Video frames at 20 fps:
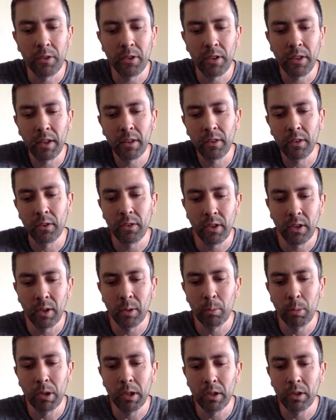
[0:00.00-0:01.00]
I think there's going to
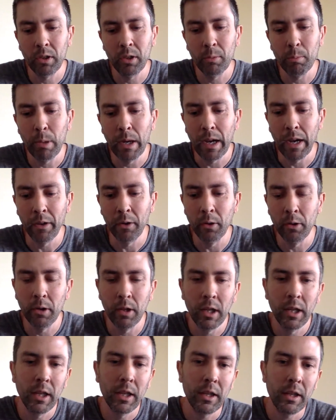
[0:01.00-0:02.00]
be a good battle,